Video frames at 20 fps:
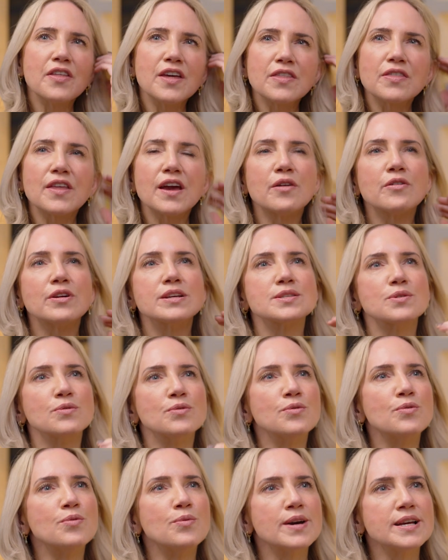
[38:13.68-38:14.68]
think there is
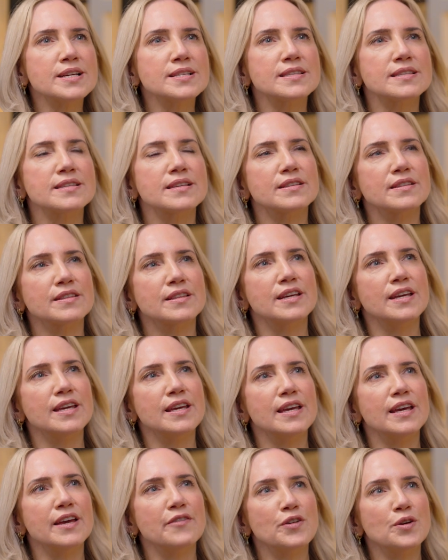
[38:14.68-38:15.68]
always
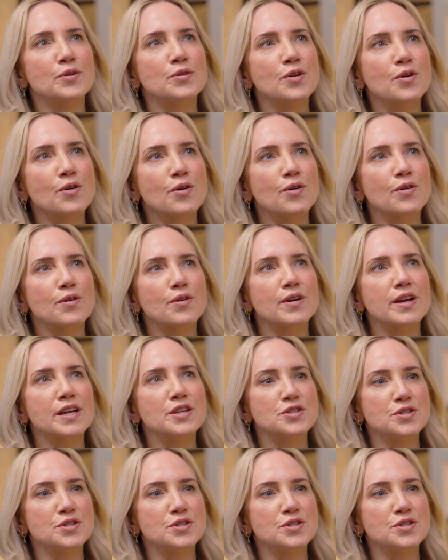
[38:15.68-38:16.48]
if you're not